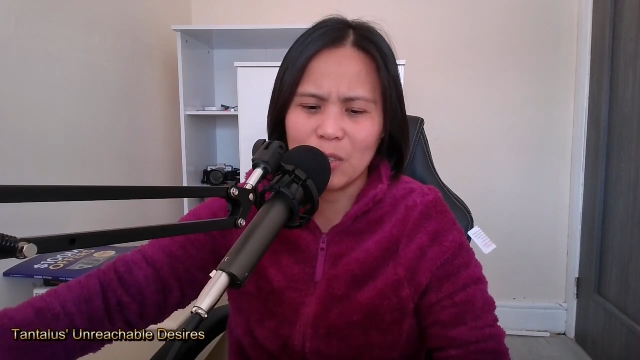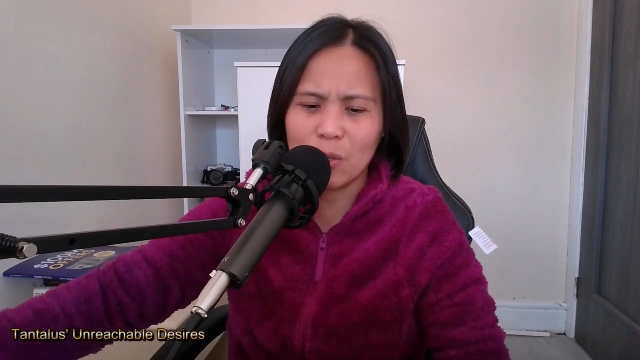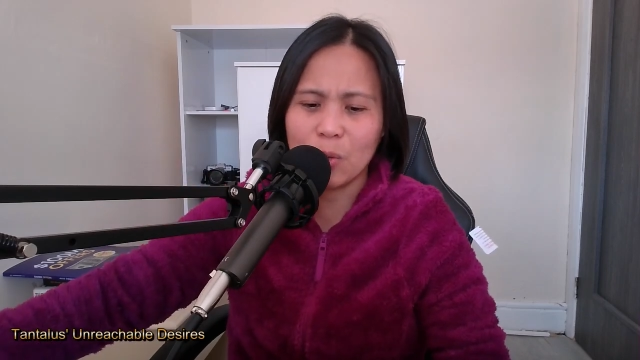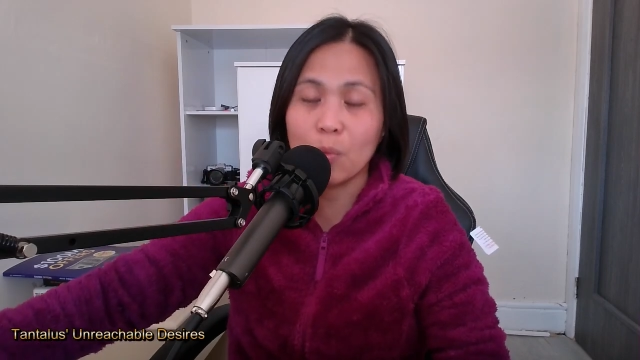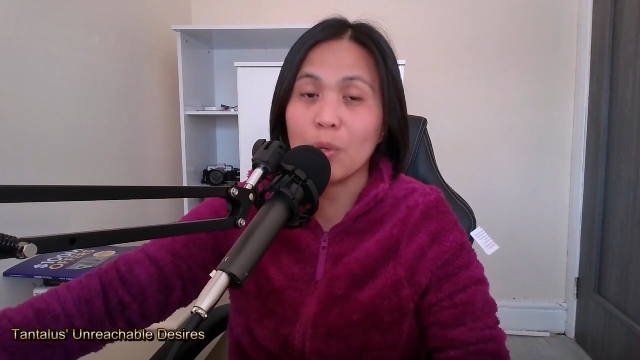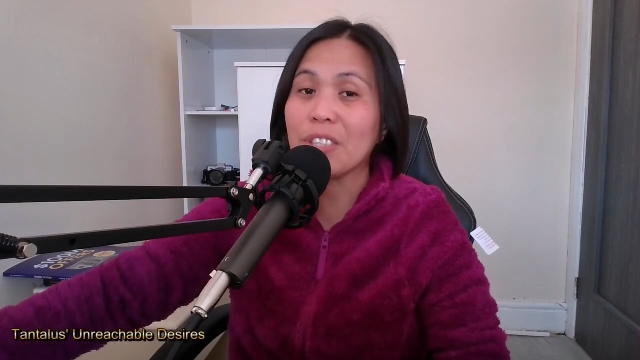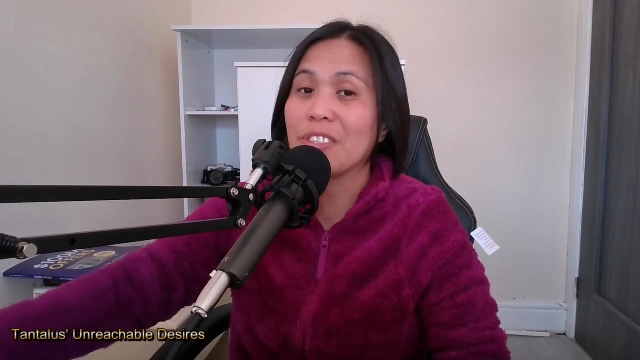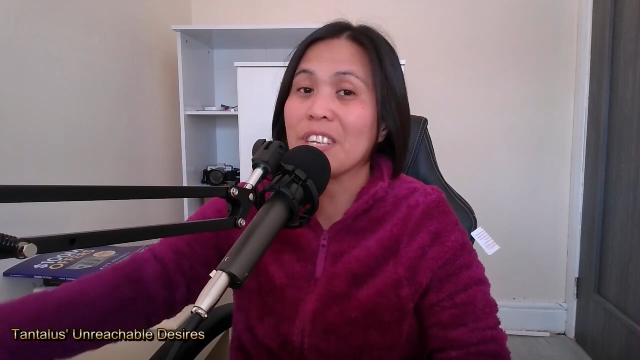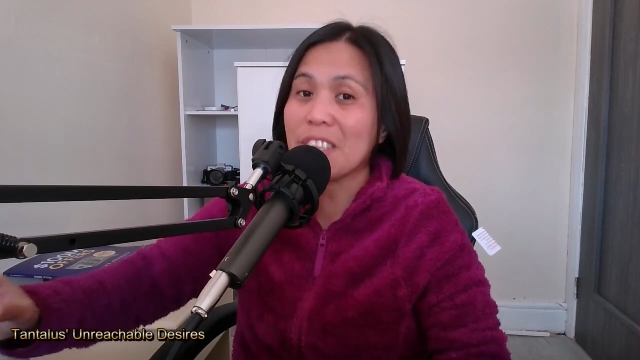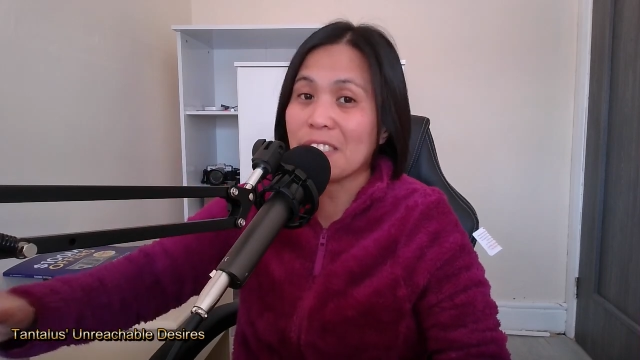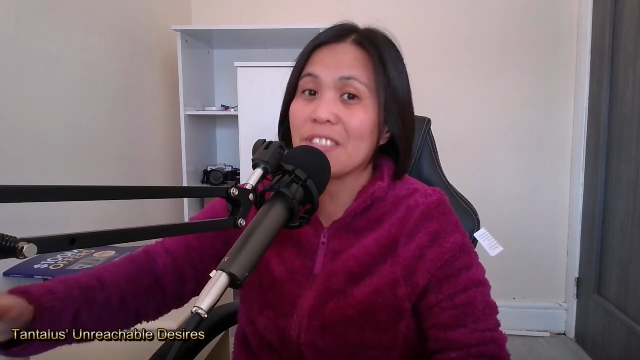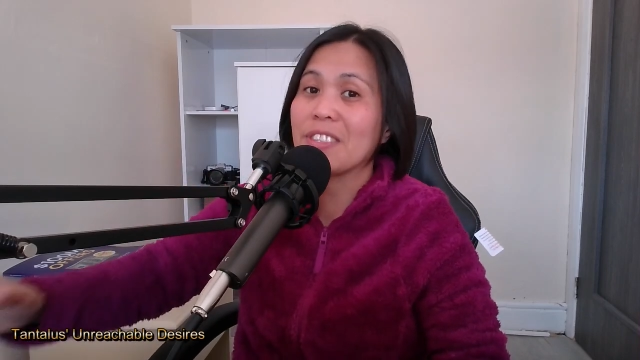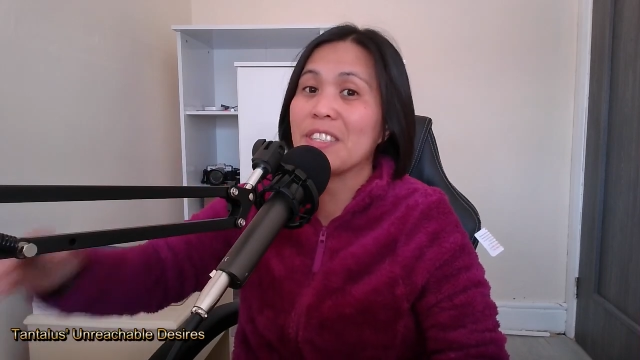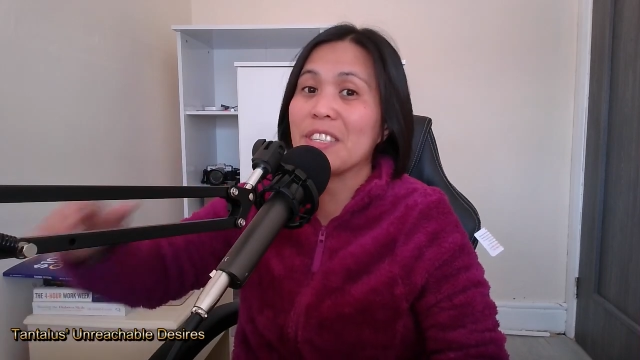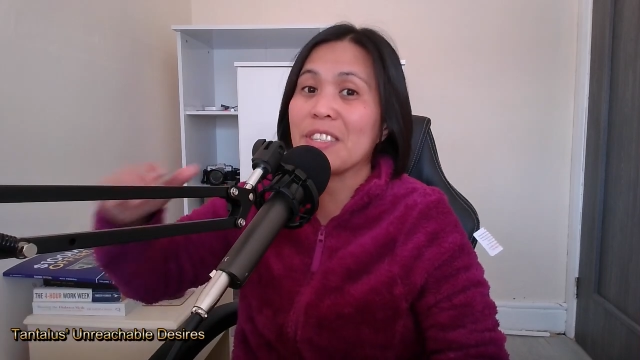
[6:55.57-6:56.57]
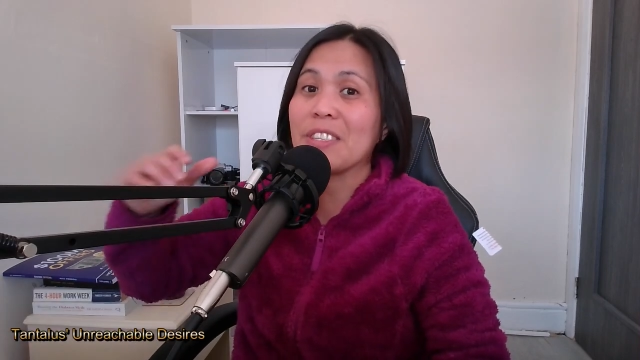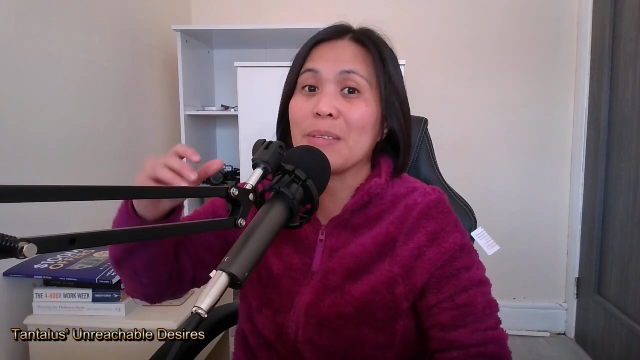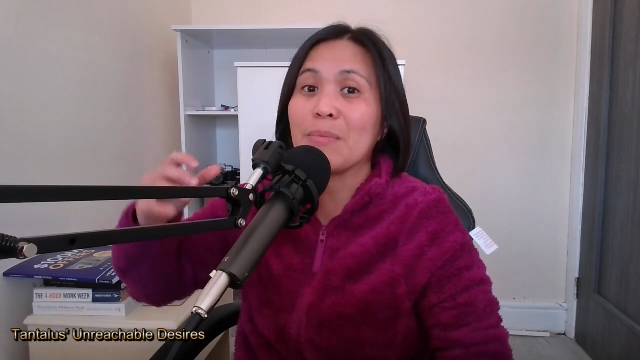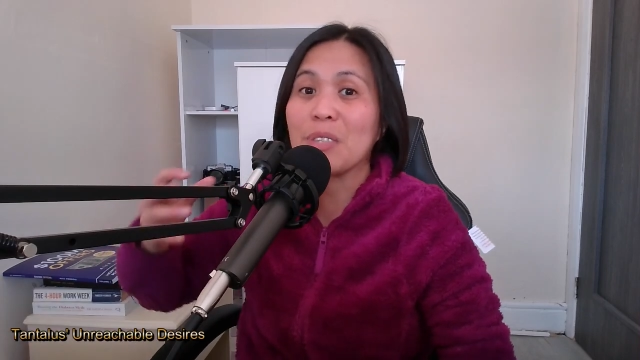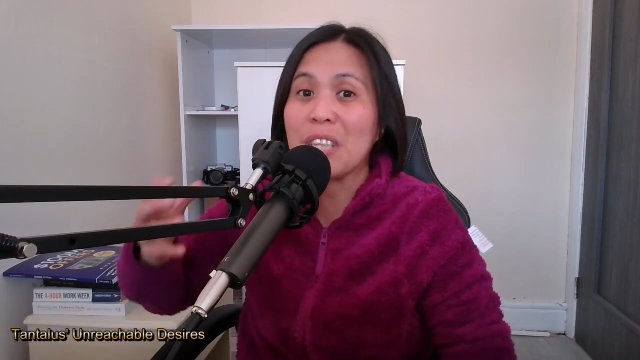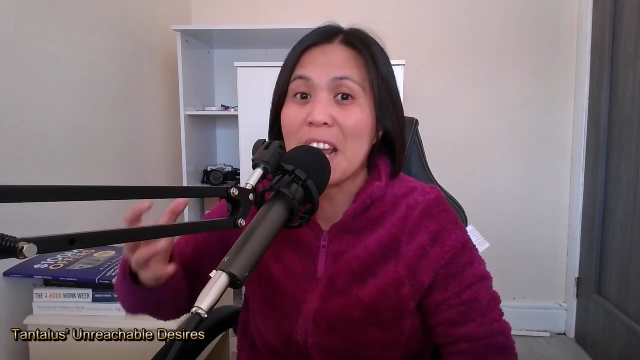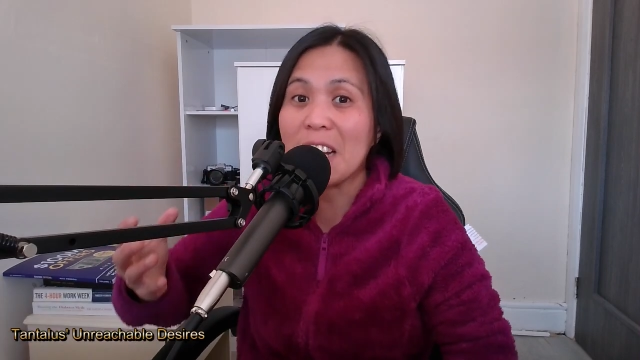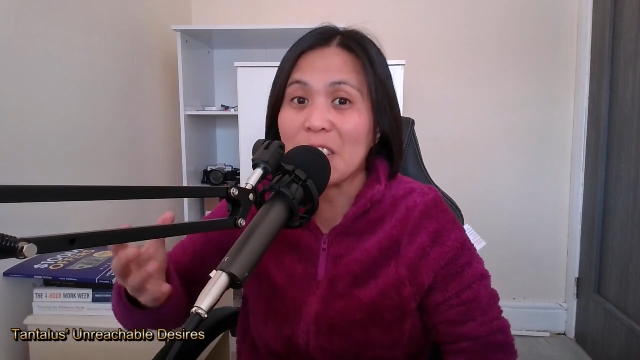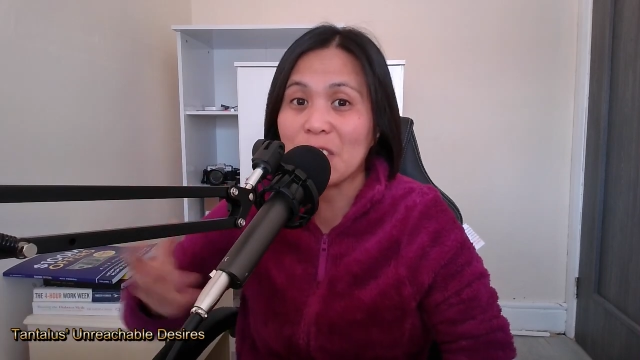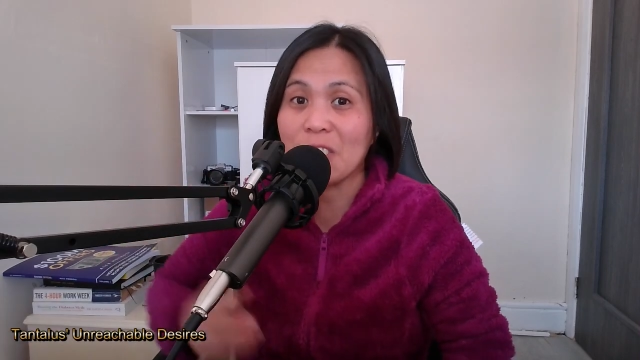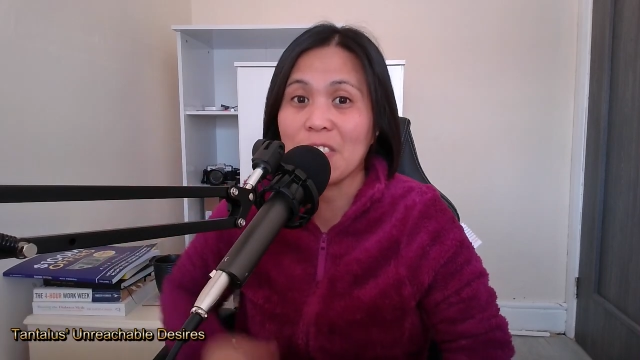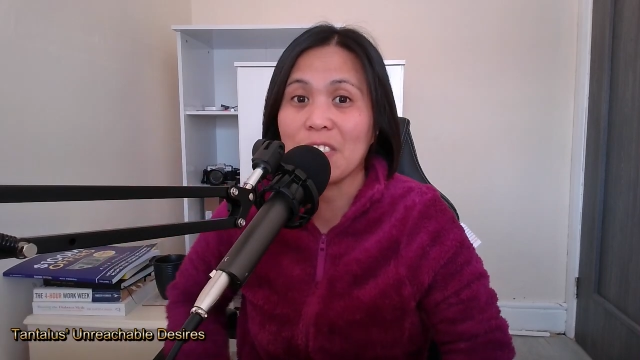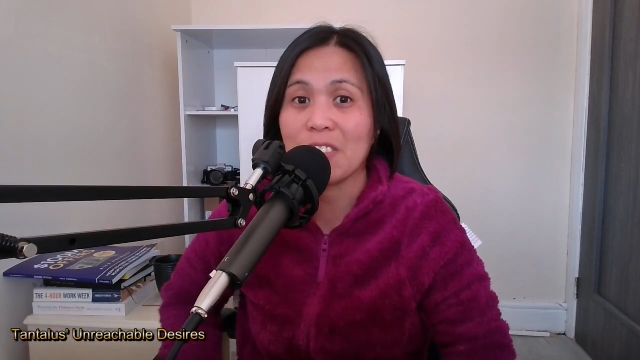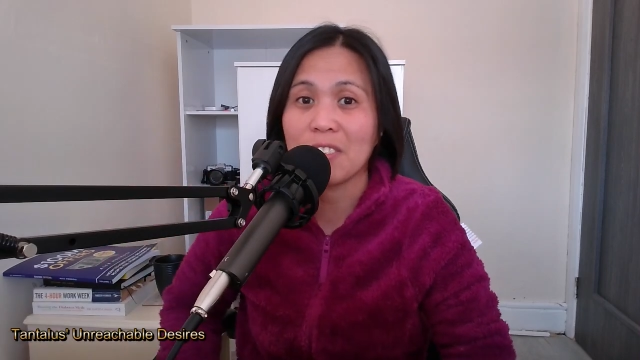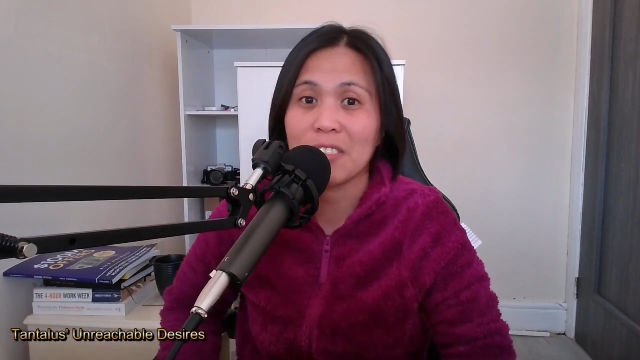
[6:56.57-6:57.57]
to resist these
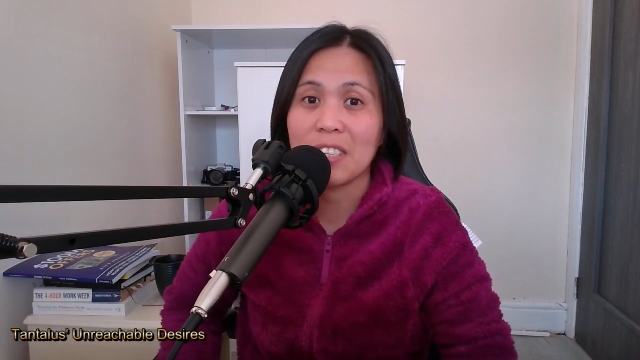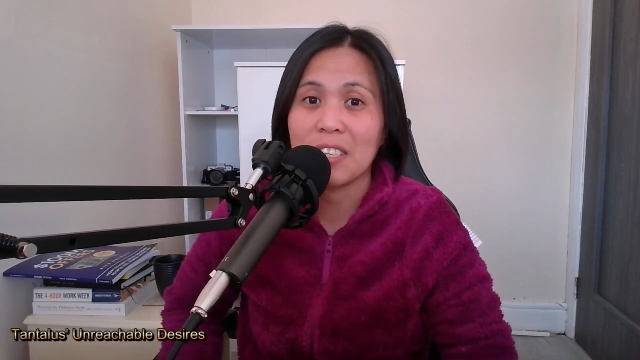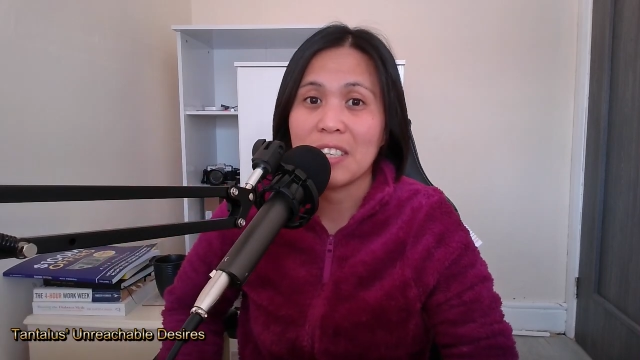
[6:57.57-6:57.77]
temptations,